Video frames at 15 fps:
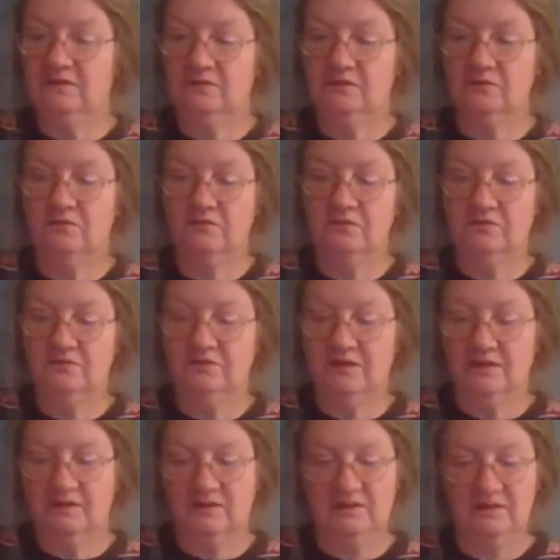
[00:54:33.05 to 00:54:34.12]
to loosen
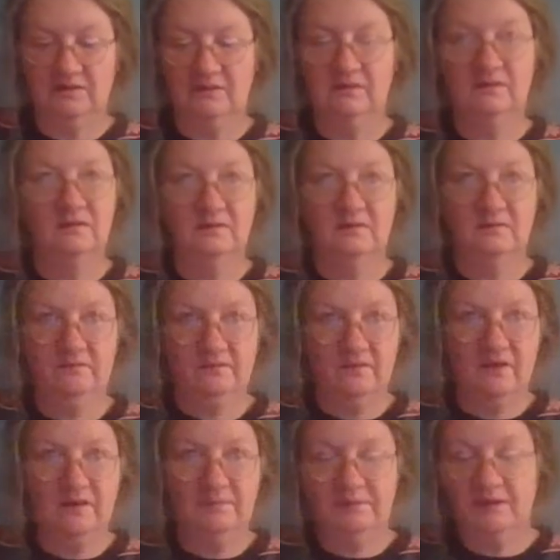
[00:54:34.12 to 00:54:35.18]
it,
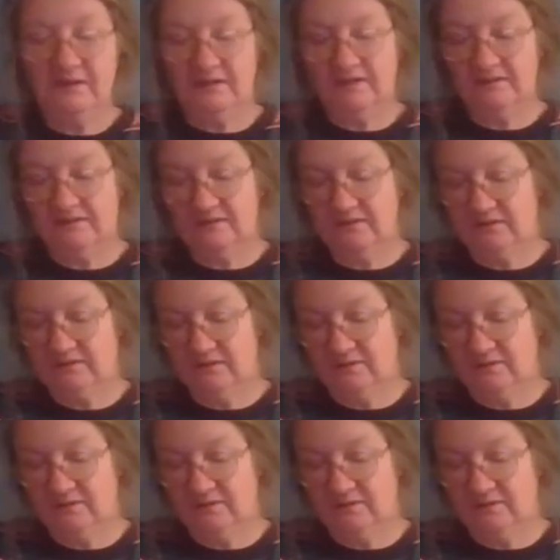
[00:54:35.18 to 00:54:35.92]
grab this,